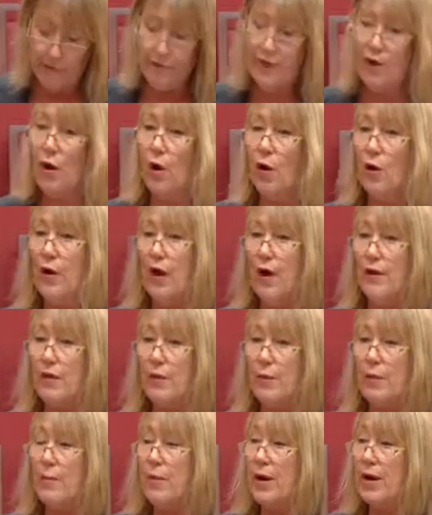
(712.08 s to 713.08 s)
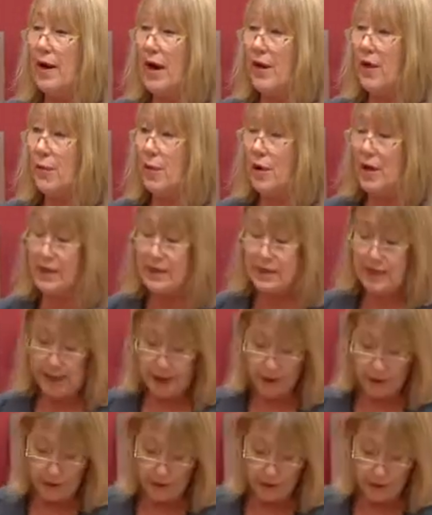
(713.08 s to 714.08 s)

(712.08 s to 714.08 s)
for longer than we might otherwise need to